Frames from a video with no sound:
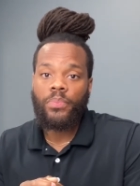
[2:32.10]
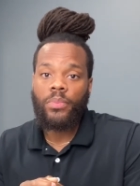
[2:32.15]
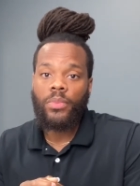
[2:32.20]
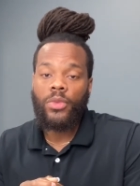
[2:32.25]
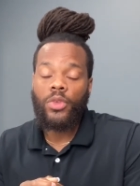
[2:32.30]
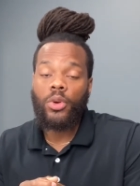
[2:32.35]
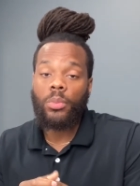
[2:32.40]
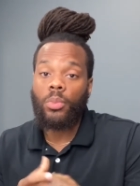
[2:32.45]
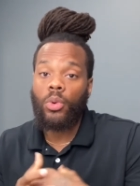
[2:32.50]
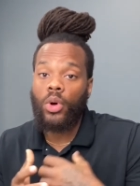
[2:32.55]

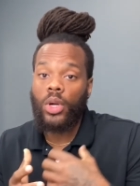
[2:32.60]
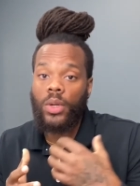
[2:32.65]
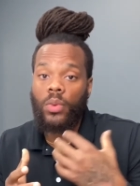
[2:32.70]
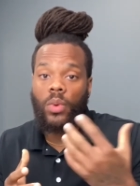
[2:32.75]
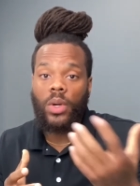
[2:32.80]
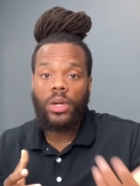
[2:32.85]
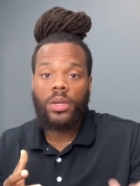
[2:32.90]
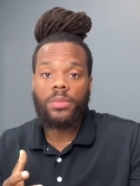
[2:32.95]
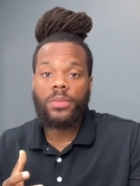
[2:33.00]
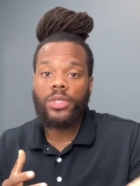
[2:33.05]
You're more than
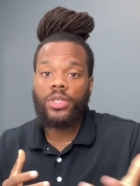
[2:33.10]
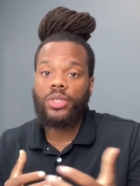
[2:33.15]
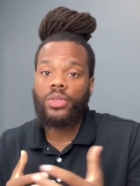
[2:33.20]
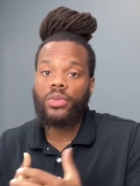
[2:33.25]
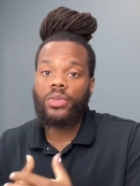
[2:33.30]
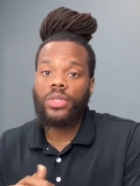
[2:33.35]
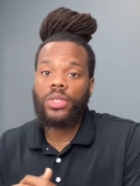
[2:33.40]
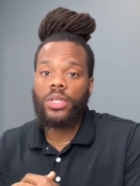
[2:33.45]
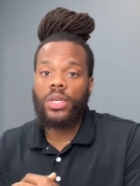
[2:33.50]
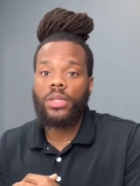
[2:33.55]
welcome to
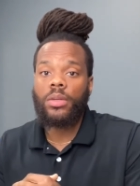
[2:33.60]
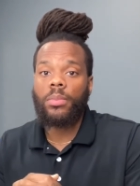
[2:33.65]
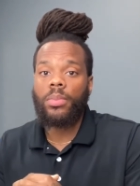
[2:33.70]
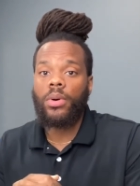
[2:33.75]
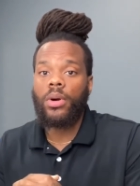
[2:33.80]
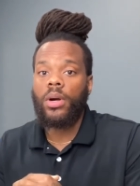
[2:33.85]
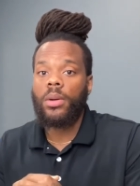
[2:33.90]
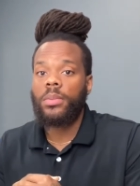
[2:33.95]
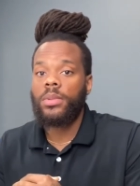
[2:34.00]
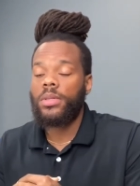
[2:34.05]
choose another
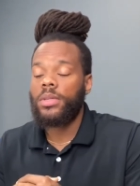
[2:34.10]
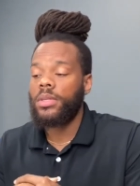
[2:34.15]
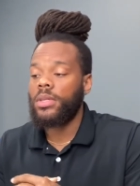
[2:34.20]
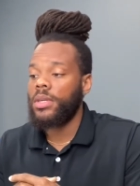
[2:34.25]
barber.